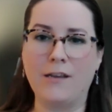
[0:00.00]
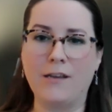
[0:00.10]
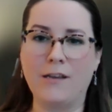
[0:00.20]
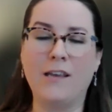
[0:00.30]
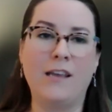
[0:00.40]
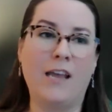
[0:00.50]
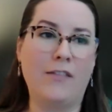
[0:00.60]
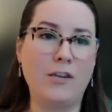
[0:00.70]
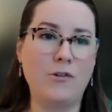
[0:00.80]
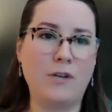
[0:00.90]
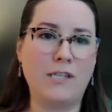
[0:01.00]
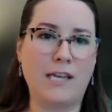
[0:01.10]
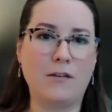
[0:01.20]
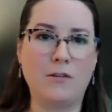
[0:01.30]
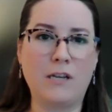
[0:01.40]
And then you can
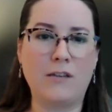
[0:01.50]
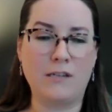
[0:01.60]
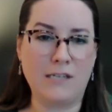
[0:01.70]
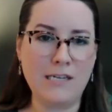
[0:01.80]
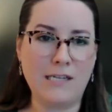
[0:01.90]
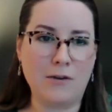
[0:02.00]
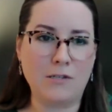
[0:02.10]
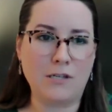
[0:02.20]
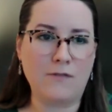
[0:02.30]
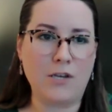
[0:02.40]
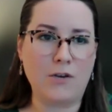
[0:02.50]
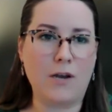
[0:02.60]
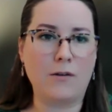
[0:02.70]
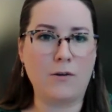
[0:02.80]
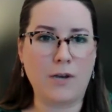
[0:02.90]
take a look at the details and figure
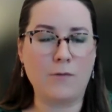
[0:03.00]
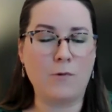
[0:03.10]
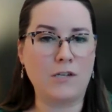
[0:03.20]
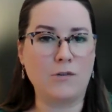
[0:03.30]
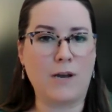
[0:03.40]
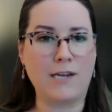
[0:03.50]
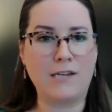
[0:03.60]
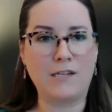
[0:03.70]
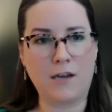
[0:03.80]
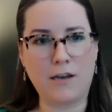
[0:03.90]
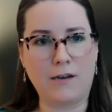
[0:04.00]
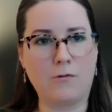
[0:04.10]
out, okay, what do I need to cut?